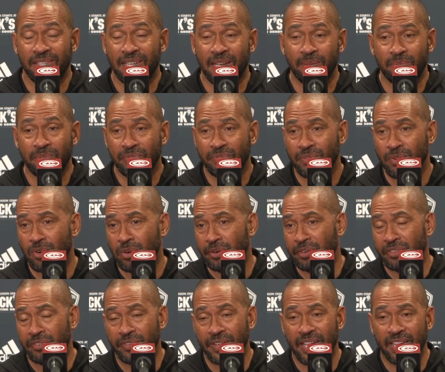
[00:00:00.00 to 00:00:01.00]
types of
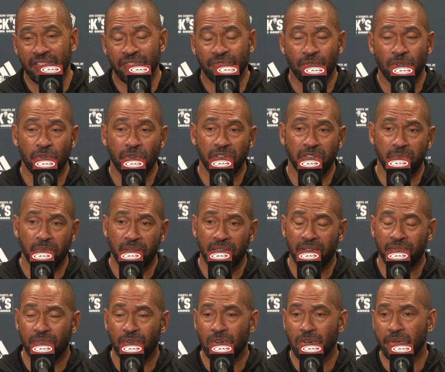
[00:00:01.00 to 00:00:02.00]
forwards, fast forwards,
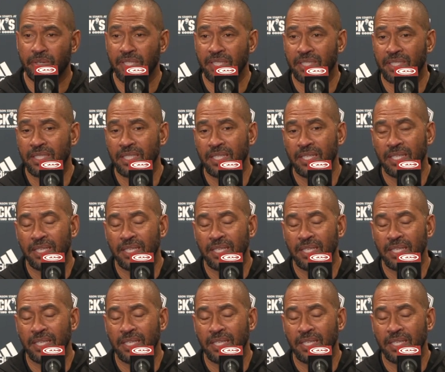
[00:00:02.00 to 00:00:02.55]
big forwards.